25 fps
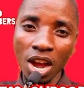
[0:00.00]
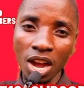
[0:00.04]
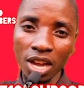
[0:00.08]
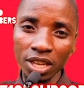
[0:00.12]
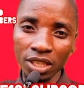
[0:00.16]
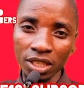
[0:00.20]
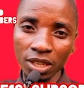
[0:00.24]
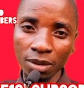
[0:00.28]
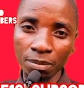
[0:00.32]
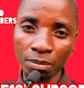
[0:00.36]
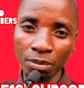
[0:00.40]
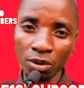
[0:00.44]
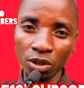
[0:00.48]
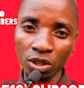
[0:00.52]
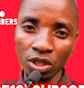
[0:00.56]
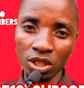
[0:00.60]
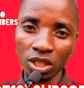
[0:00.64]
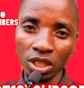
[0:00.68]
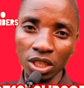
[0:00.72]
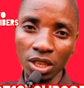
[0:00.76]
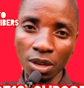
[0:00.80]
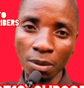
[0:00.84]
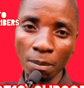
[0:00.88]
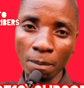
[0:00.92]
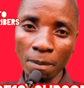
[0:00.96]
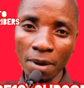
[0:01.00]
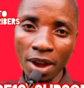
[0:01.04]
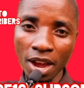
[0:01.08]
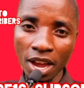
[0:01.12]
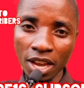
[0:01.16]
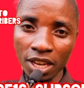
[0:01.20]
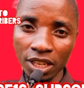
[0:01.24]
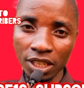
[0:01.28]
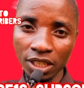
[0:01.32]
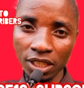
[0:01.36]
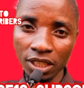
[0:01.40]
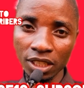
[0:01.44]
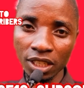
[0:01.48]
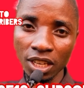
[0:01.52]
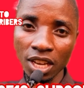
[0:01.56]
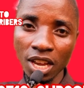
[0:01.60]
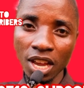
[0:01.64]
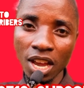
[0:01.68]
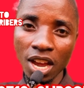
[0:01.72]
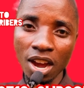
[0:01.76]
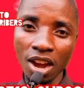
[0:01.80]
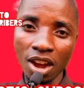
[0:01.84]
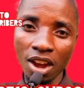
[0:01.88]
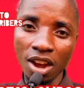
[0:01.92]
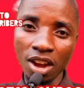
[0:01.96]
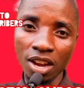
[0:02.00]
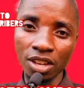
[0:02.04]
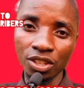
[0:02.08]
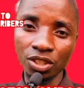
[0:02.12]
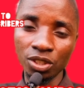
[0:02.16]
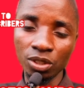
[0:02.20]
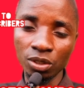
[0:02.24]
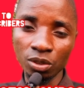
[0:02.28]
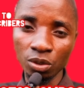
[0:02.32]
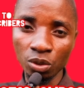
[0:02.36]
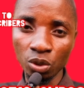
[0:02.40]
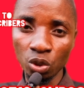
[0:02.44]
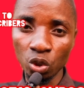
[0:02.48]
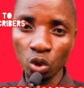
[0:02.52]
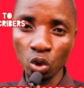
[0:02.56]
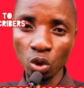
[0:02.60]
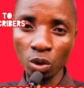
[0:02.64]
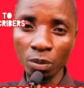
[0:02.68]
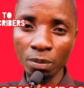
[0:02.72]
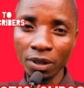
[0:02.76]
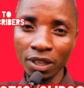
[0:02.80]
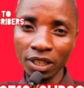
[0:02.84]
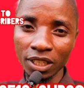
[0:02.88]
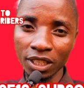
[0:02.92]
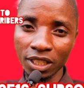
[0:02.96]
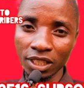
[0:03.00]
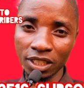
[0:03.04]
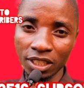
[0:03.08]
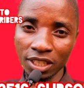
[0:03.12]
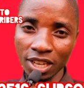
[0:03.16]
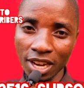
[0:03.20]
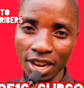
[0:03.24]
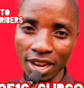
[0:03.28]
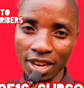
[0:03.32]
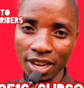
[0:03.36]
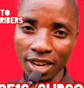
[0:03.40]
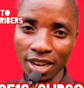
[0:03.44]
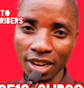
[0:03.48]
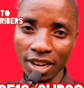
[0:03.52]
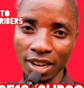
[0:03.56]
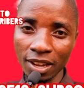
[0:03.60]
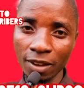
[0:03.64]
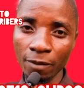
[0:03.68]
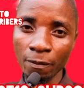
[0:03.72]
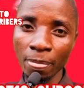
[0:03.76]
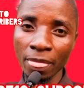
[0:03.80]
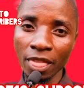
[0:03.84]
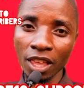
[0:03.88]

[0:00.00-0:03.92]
supporting my YouTube channel.